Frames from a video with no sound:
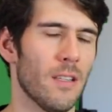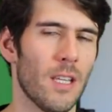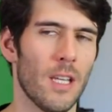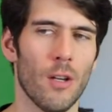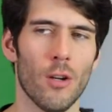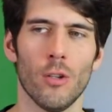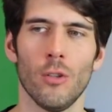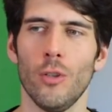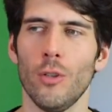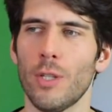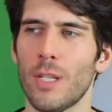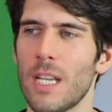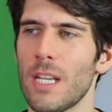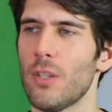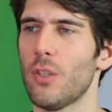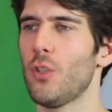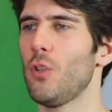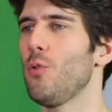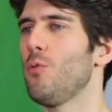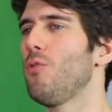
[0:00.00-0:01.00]
They are
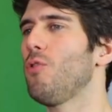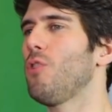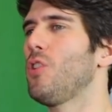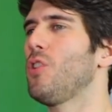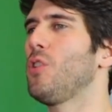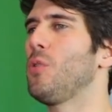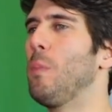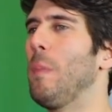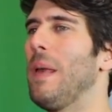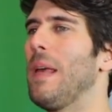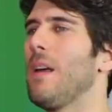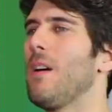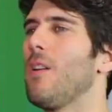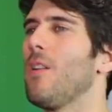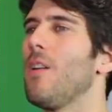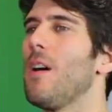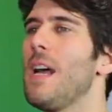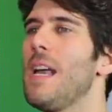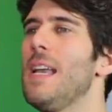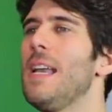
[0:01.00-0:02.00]
looking to
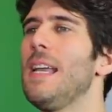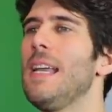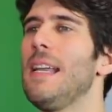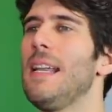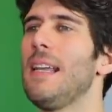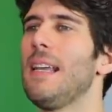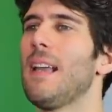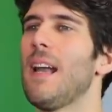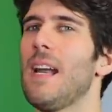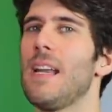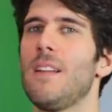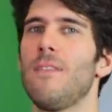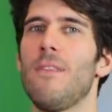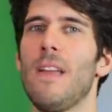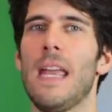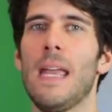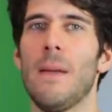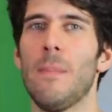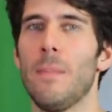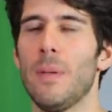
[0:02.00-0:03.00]
dispel any kind of
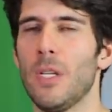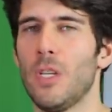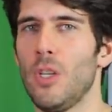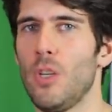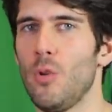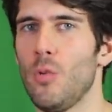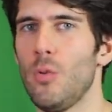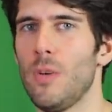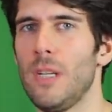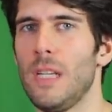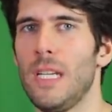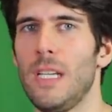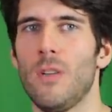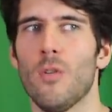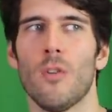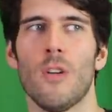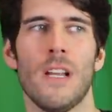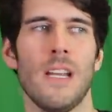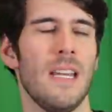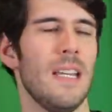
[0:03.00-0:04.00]
ambiguity
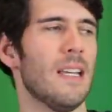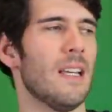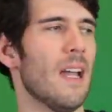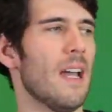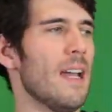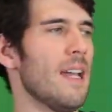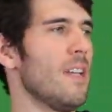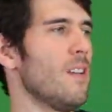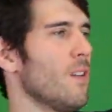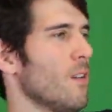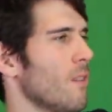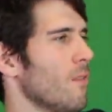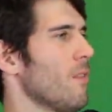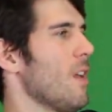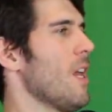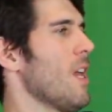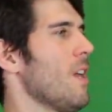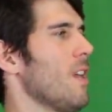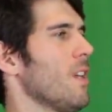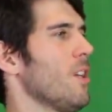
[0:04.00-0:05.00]
or any kind
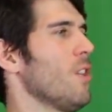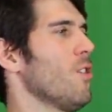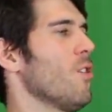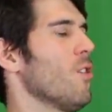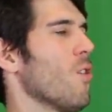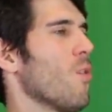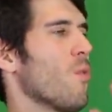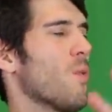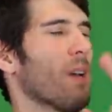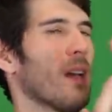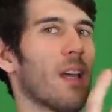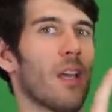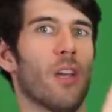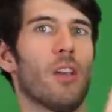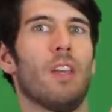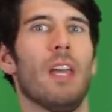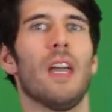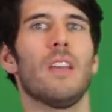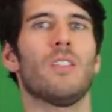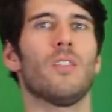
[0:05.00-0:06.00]
of, you know,
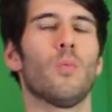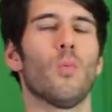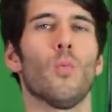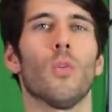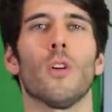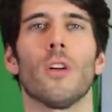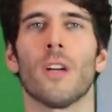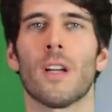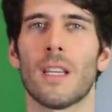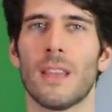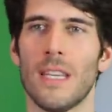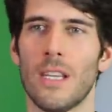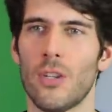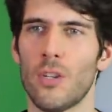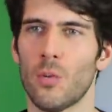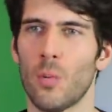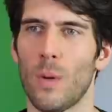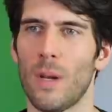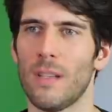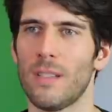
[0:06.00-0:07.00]
guesswork. They
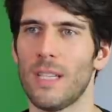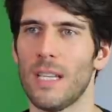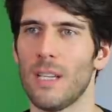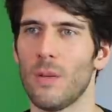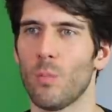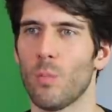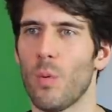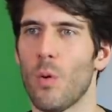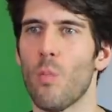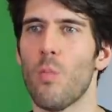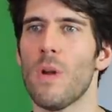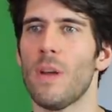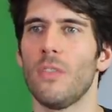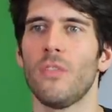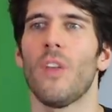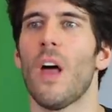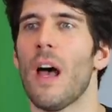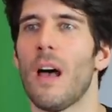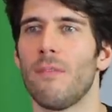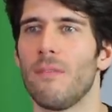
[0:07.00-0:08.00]
just want to say, well, what
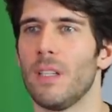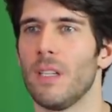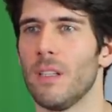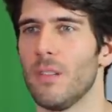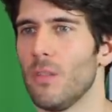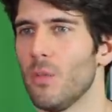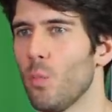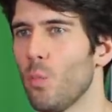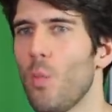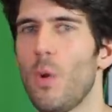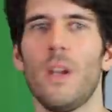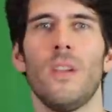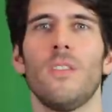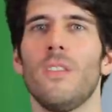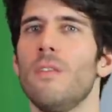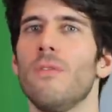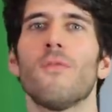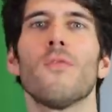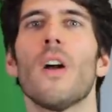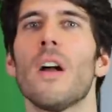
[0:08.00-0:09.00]
is obvious? What is
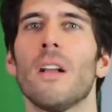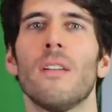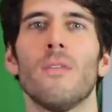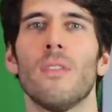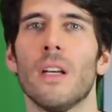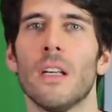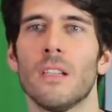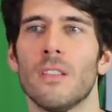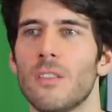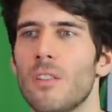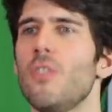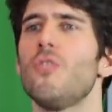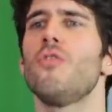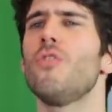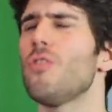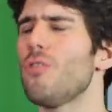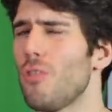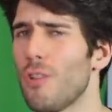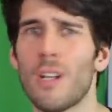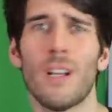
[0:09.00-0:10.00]
in front of us? Let's
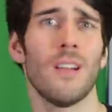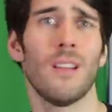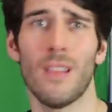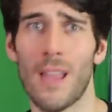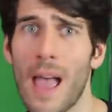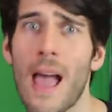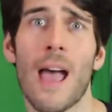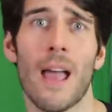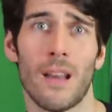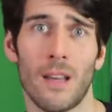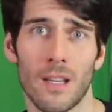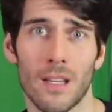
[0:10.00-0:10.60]
just look at that.